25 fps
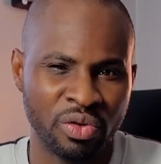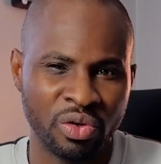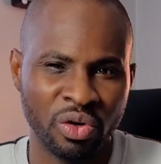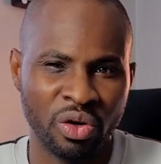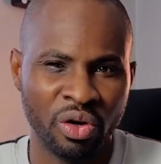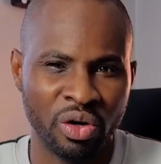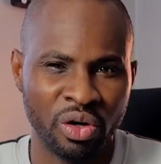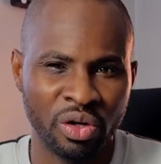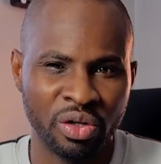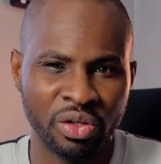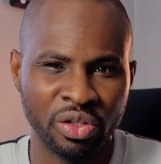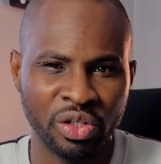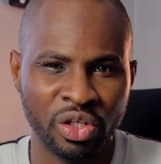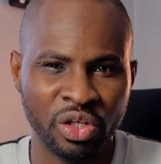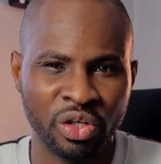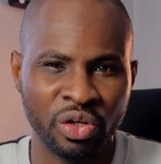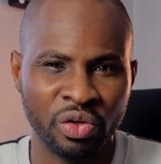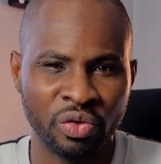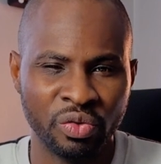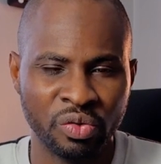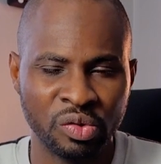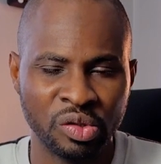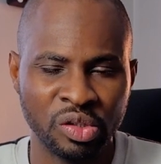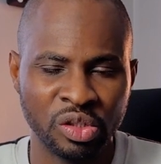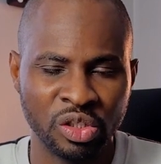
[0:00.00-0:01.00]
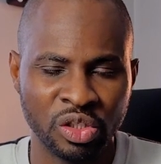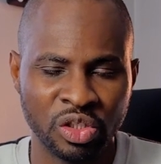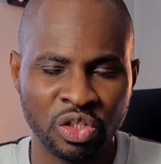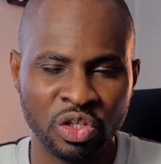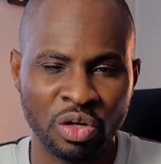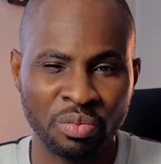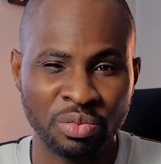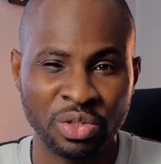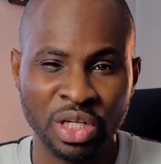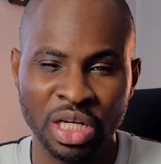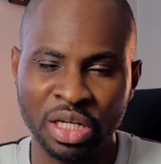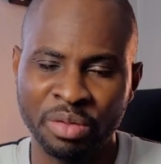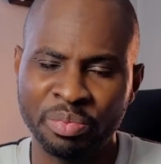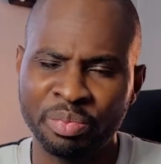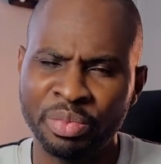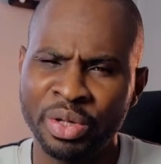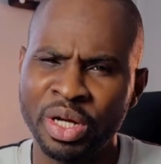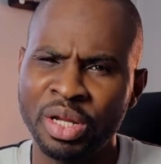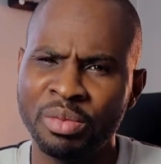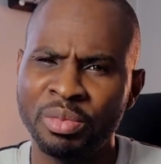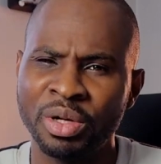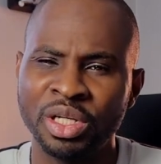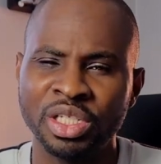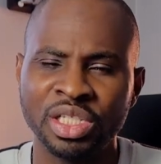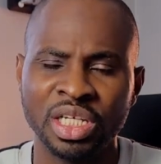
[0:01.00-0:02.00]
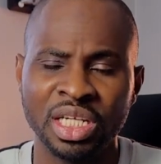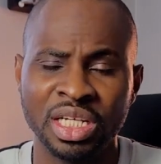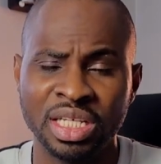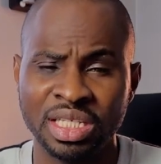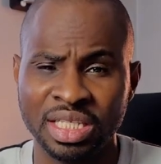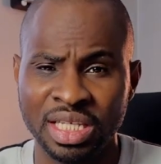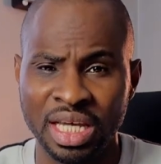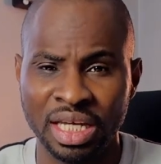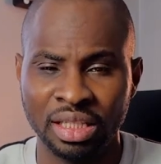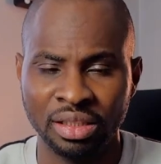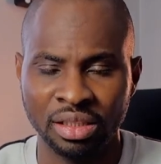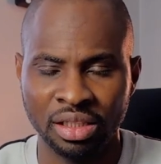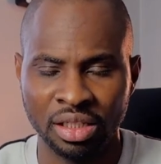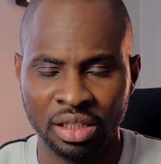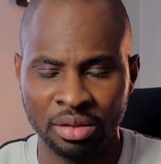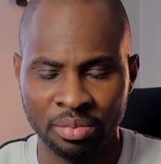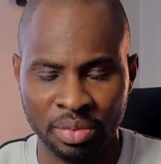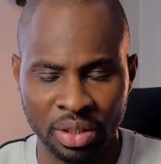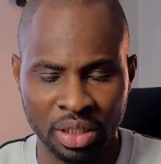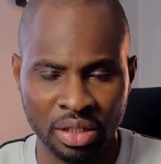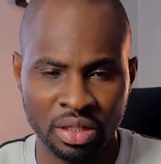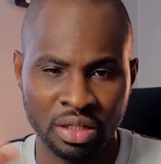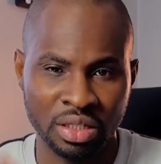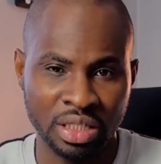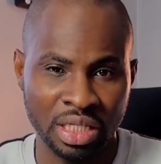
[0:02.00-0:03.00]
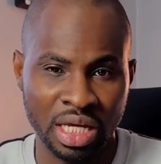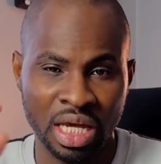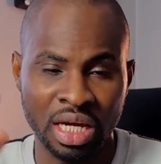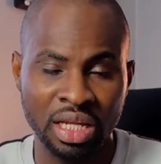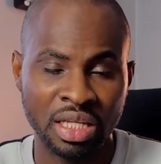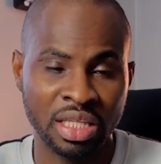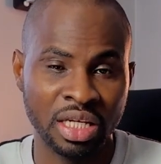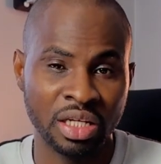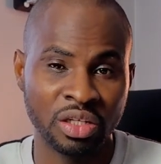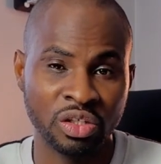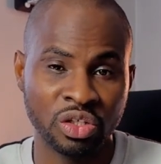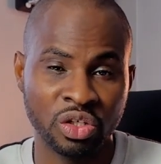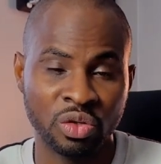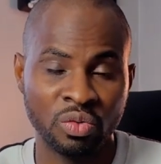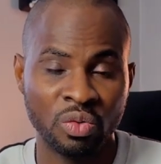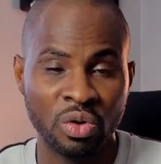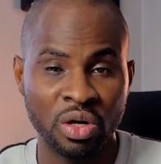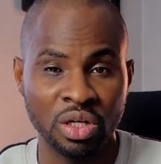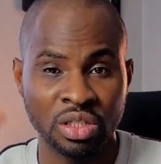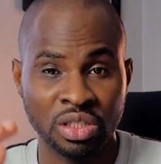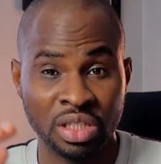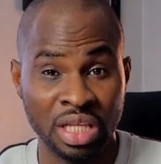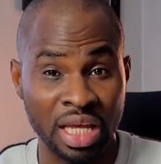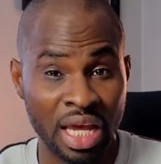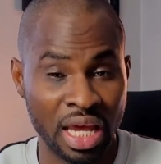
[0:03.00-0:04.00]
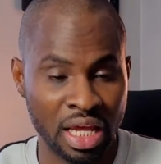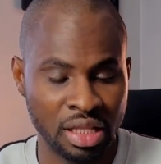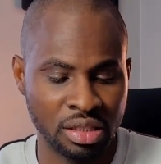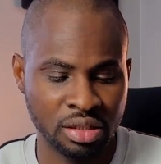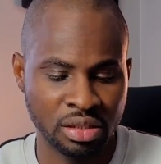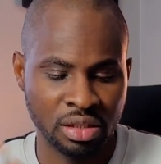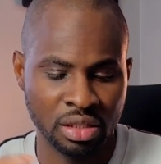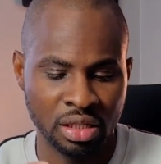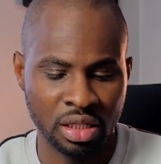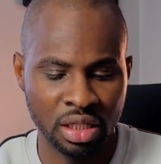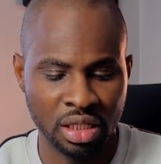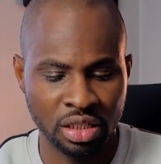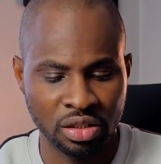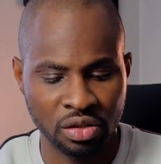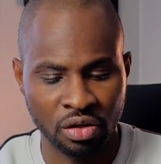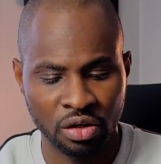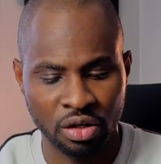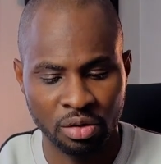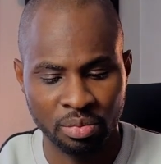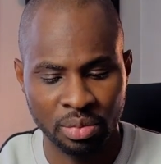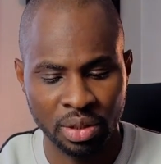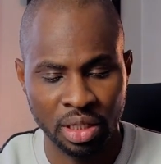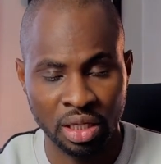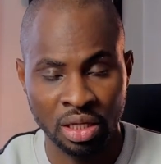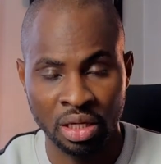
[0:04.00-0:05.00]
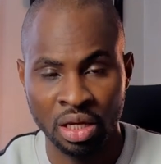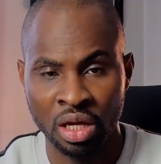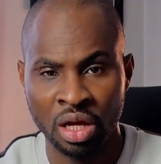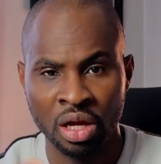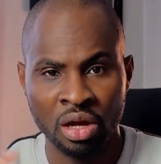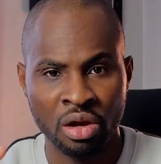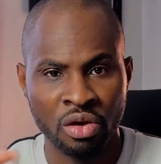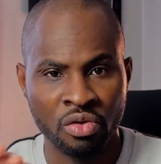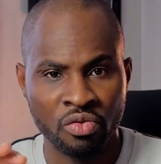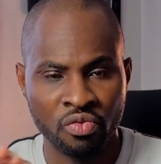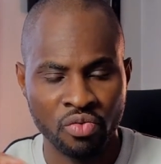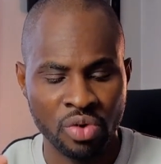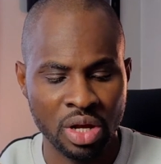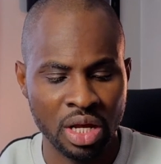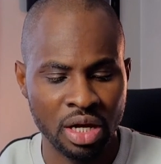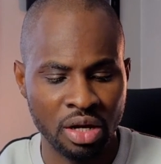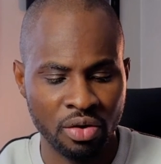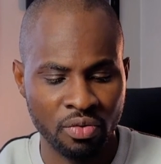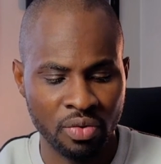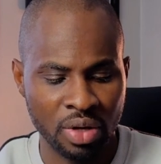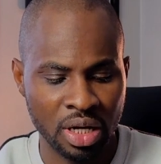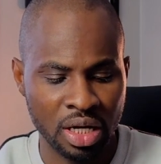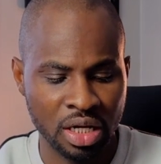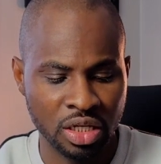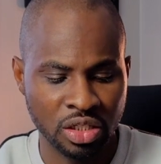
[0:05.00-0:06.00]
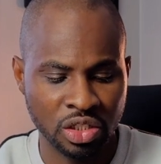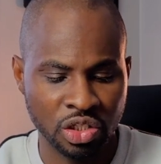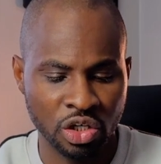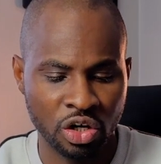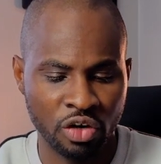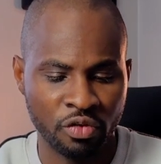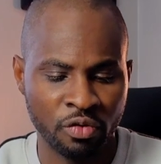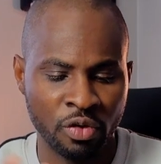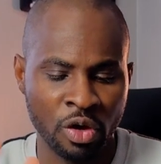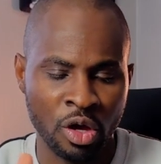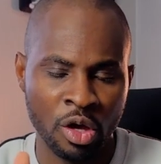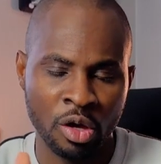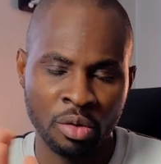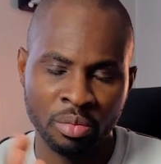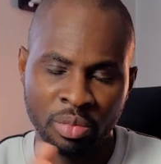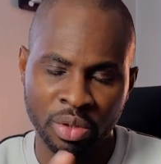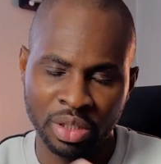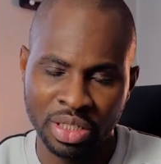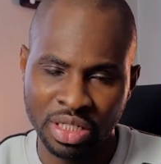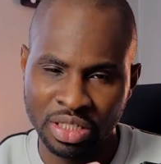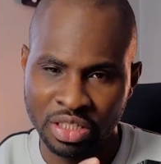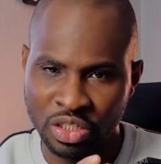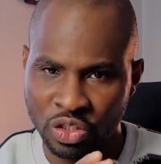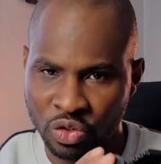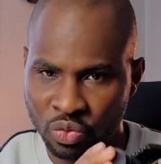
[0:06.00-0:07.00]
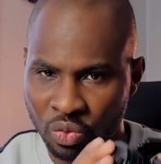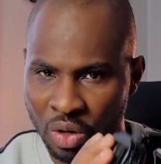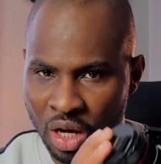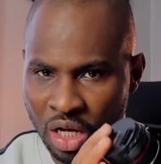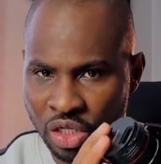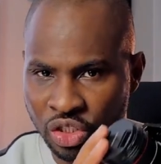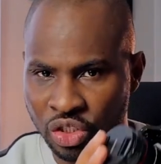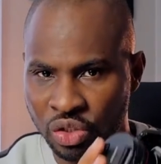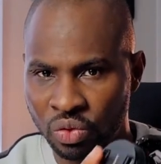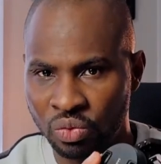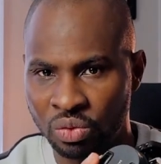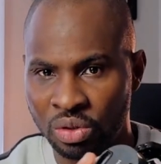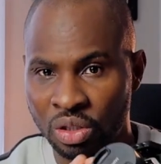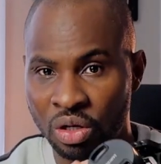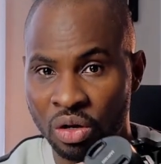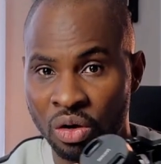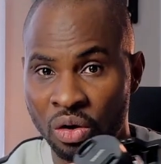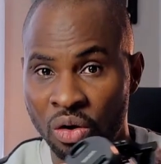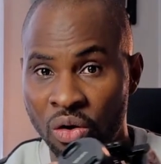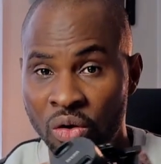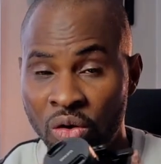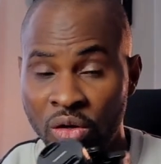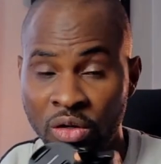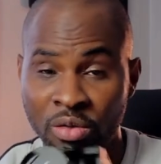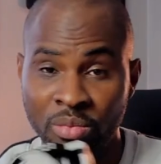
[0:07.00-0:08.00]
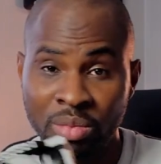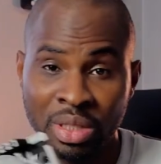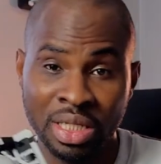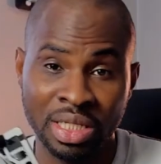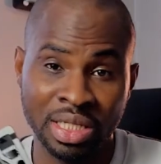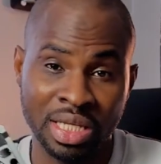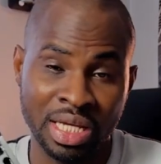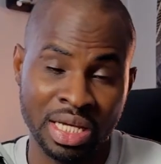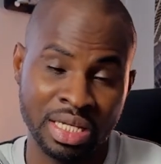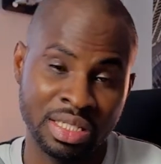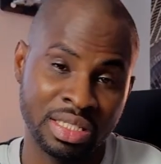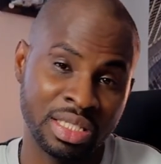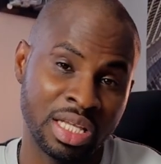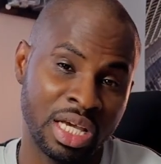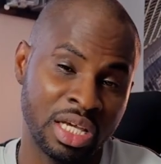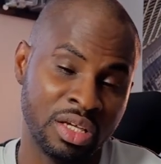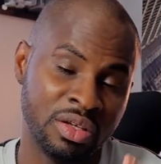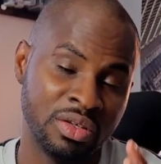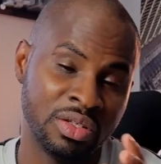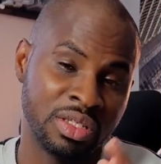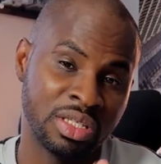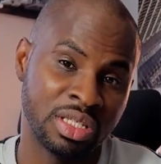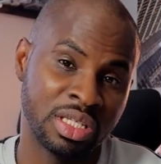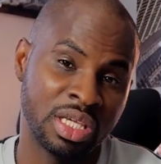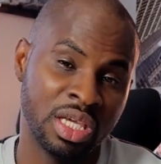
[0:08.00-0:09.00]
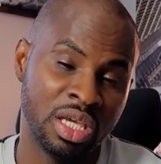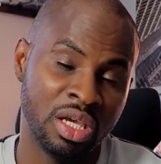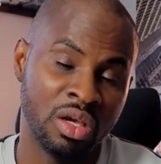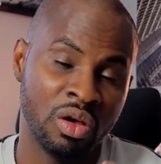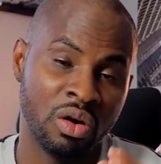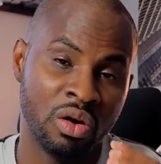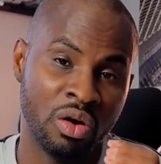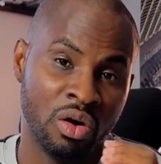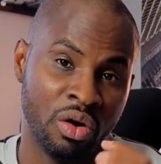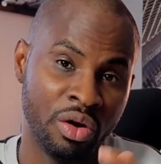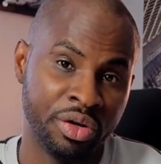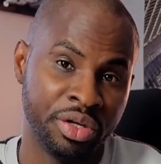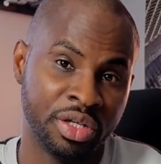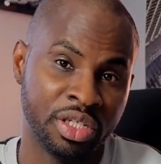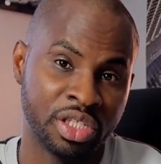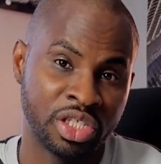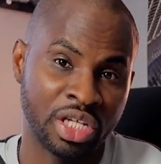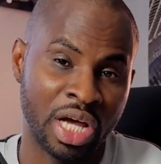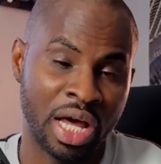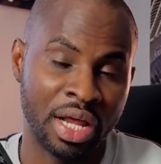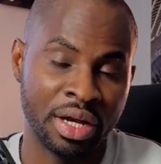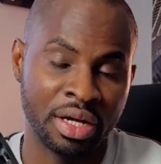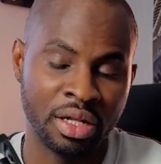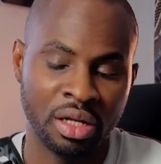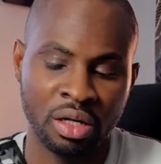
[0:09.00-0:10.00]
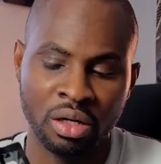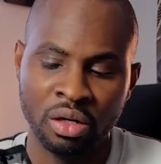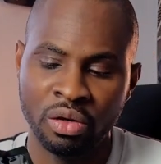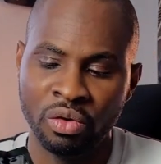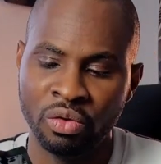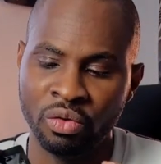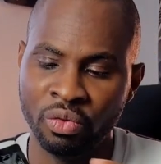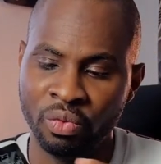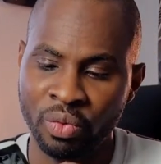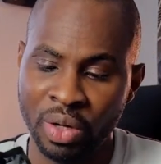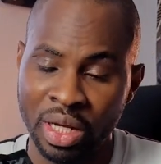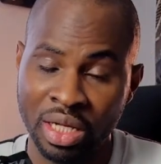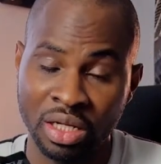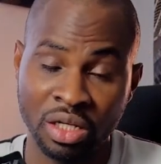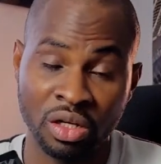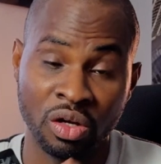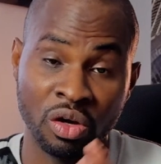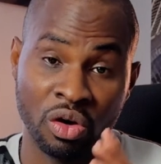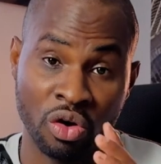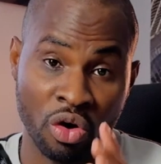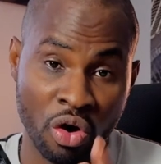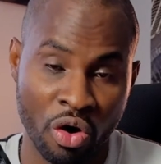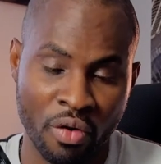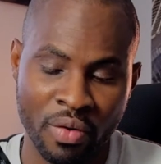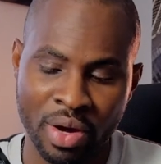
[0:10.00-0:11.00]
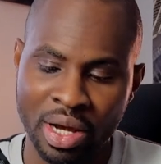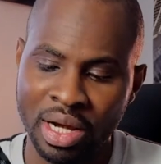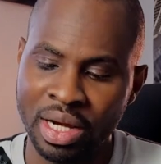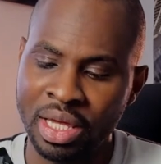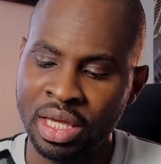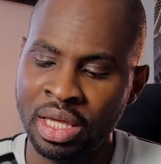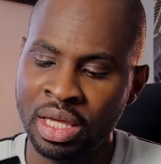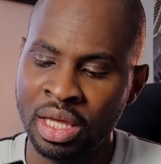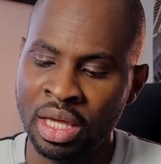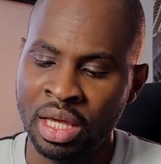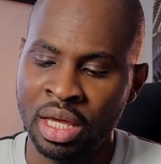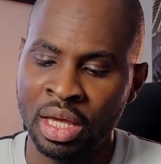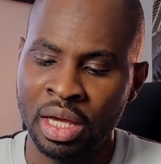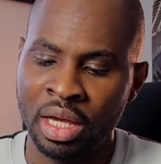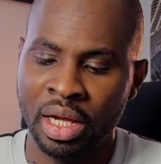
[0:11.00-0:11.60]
got, you know, your subject pretty much in the center, because anything towards the ends is going to be really soft. But this is what I shoot all the BTS that you see on the channel with currently.